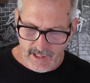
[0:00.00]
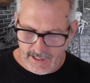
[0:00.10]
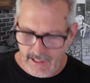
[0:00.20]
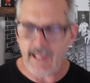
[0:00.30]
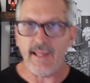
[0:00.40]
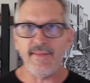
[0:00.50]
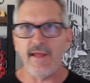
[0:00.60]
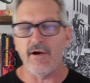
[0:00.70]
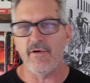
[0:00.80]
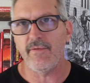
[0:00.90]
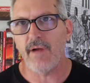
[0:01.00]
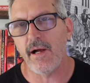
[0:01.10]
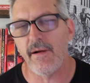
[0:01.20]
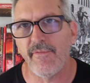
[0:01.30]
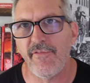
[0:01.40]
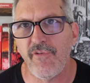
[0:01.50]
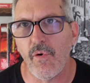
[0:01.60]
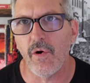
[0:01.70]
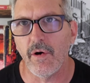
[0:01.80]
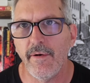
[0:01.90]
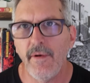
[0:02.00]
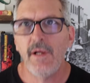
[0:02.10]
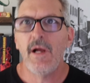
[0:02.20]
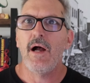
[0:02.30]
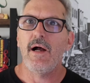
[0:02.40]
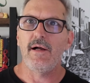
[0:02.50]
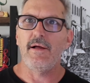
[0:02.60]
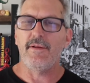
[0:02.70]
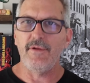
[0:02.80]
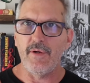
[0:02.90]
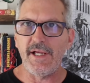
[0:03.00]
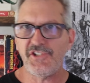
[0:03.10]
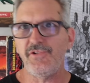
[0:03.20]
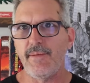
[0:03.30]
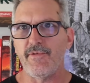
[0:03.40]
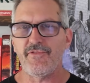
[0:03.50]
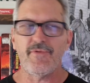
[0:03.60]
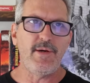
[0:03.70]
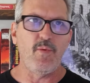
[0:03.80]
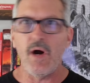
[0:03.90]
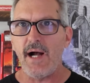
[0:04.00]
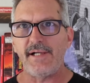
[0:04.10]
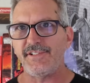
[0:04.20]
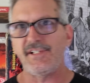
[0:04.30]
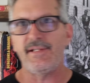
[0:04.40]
in there for issue number 3 was.